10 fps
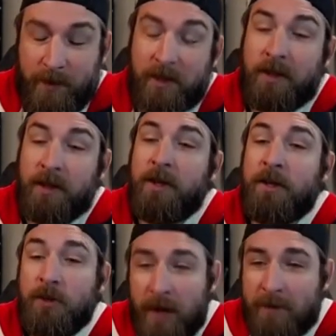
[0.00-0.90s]
but
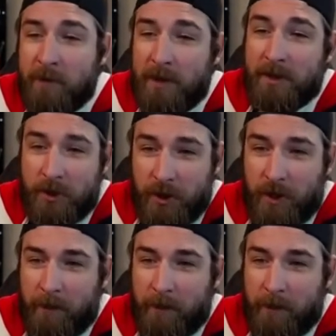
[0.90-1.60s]
you have to be in a ship.